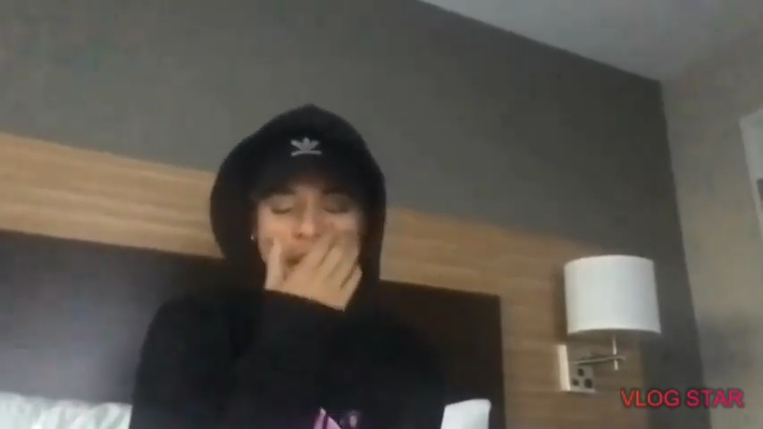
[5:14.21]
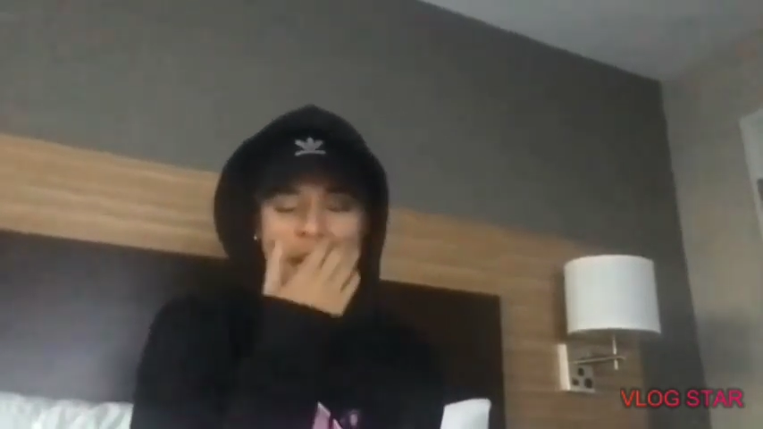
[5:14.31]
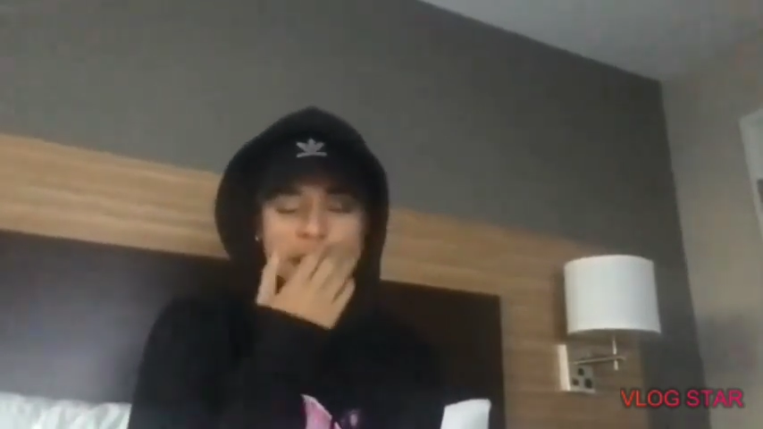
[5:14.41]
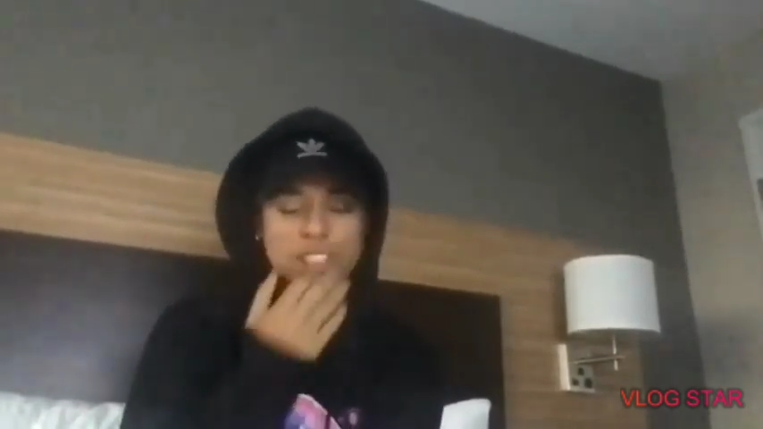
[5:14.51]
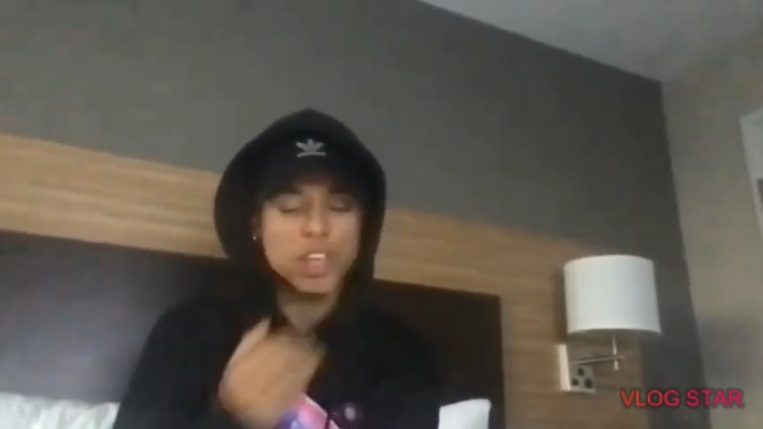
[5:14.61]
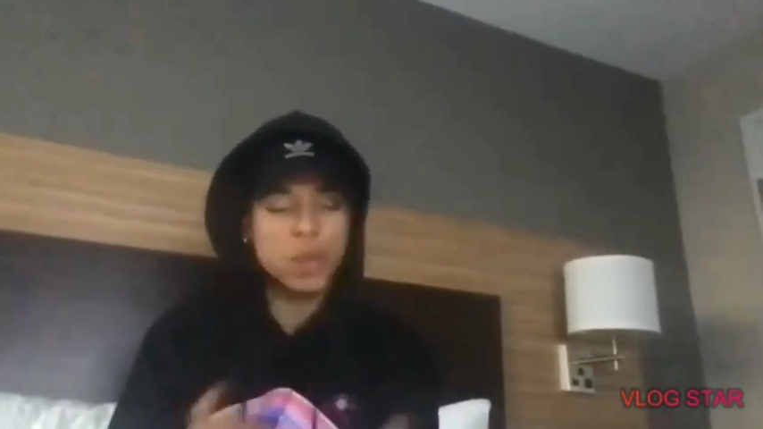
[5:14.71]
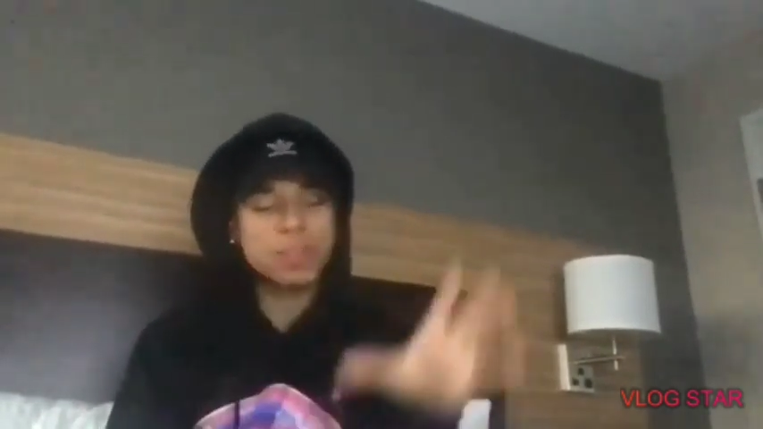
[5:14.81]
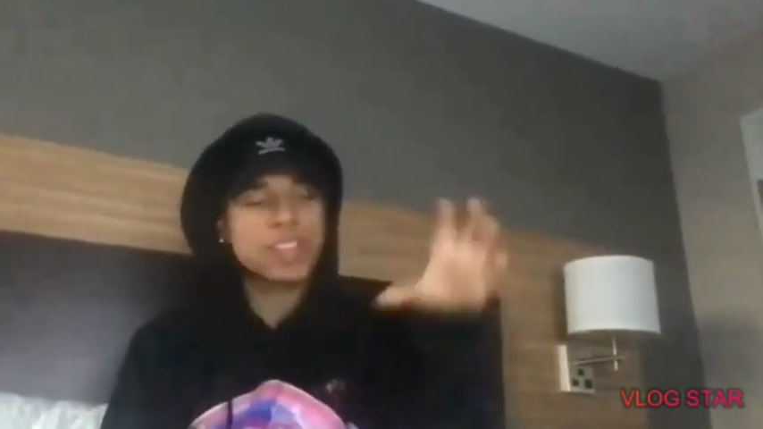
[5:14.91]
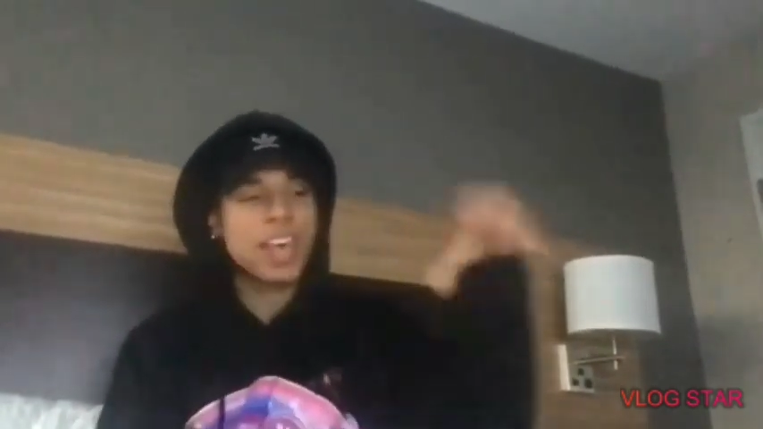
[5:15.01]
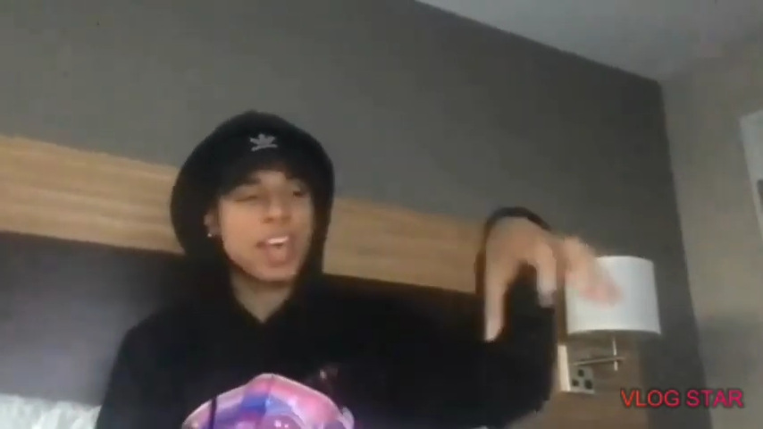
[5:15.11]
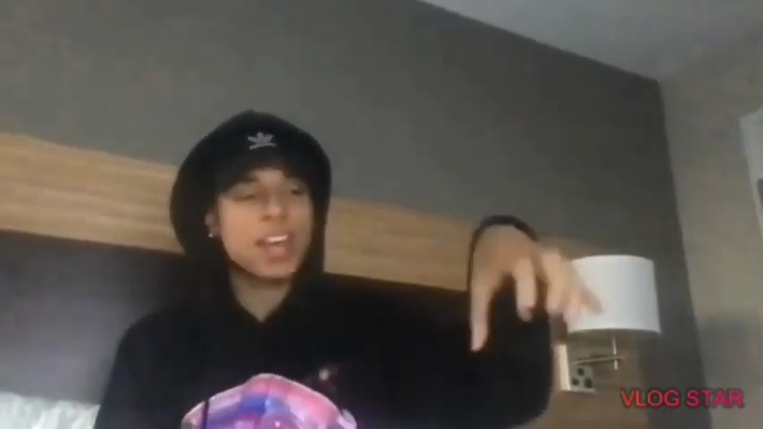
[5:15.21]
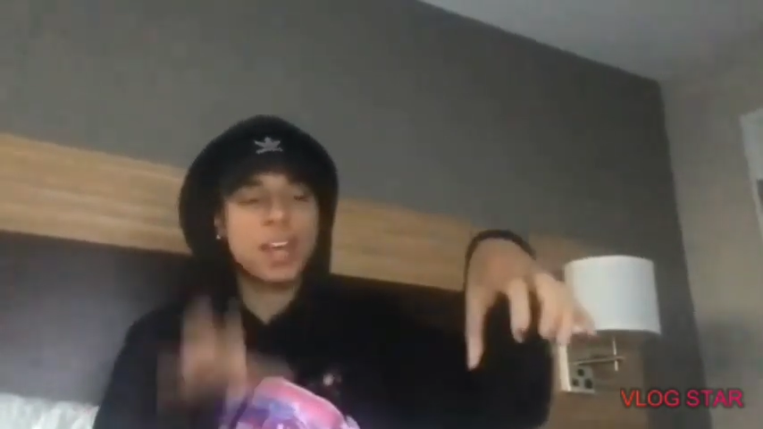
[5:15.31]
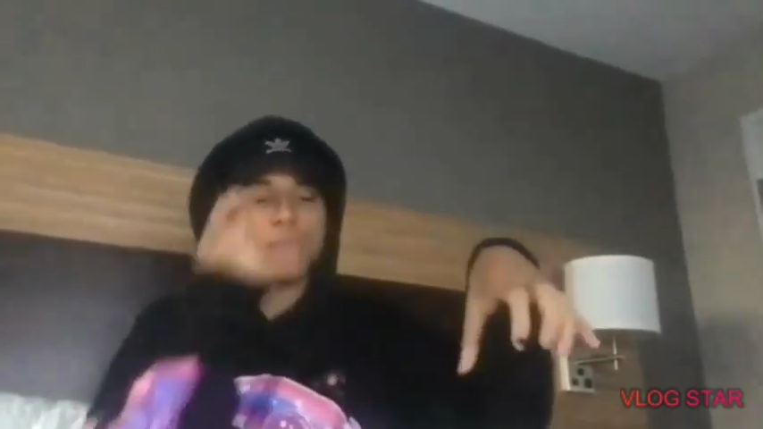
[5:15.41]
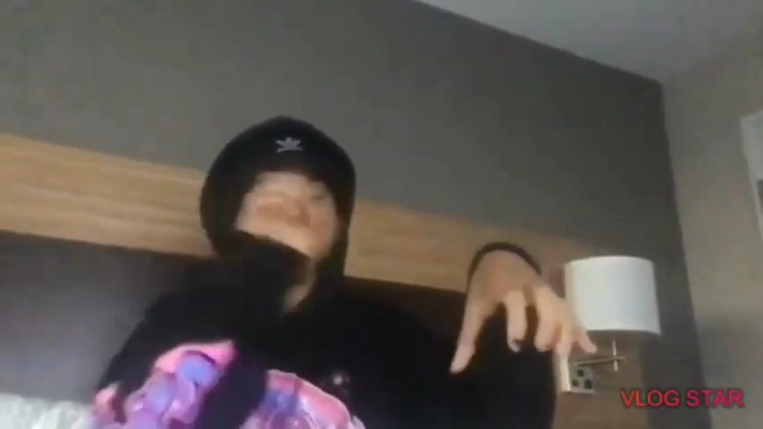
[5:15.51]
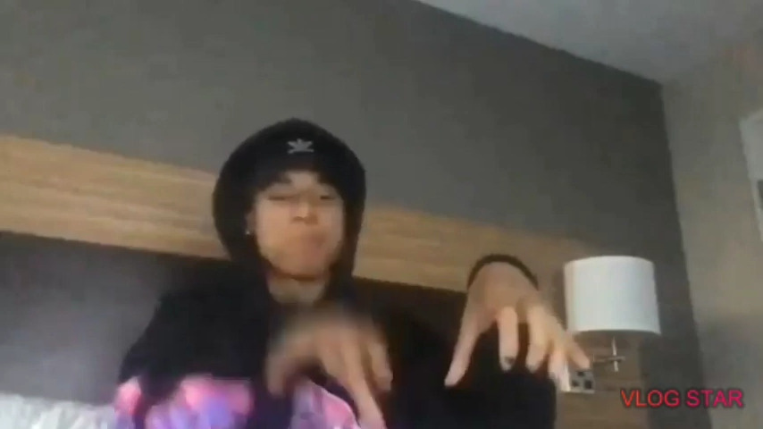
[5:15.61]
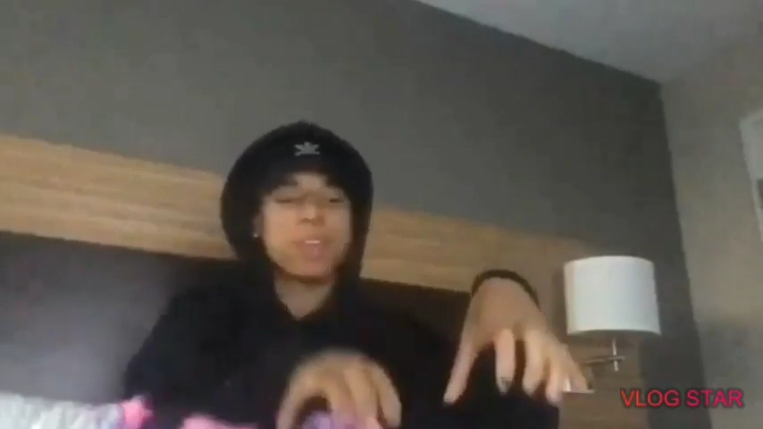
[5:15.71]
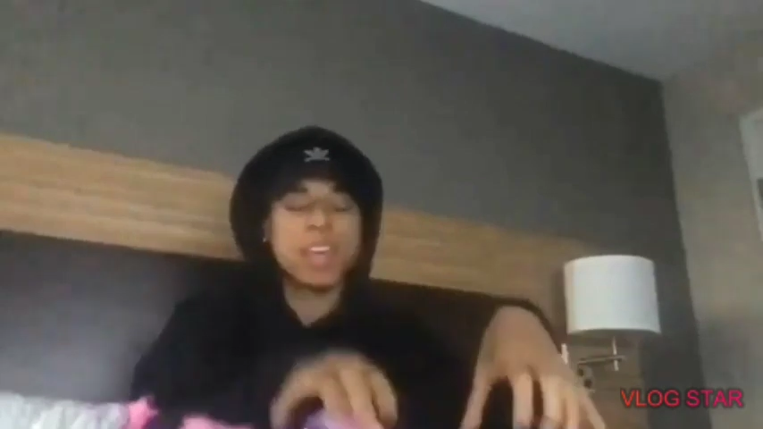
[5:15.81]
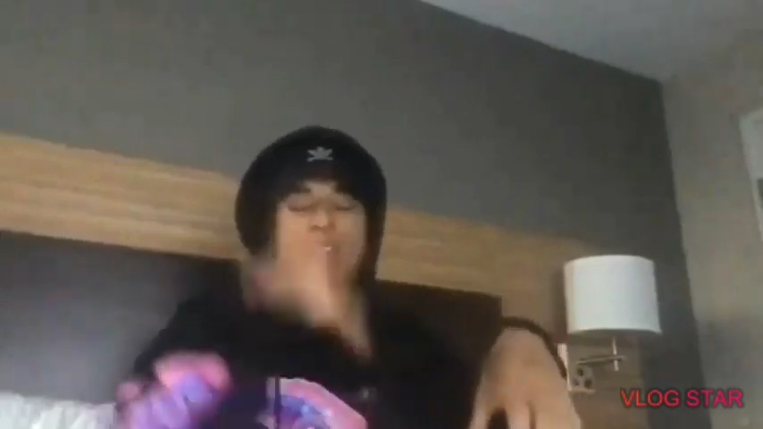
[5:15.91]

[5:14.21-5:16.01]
And so it was Hannah, me,